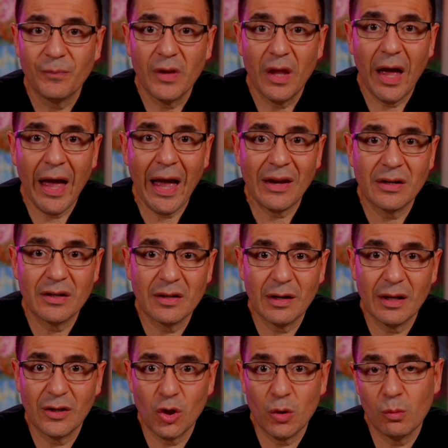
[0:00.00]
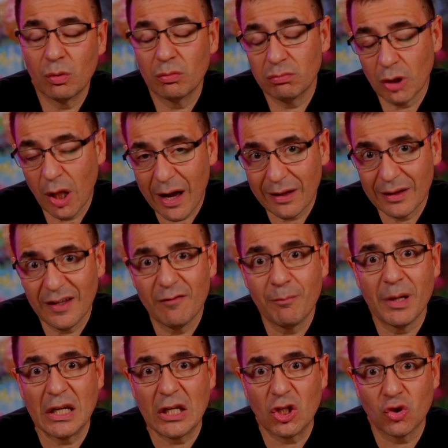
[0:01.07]
and you will likely have
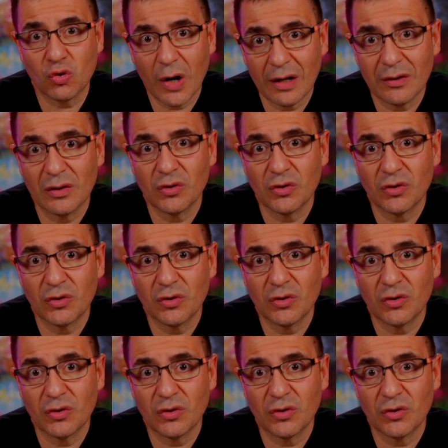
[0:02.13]
been instructed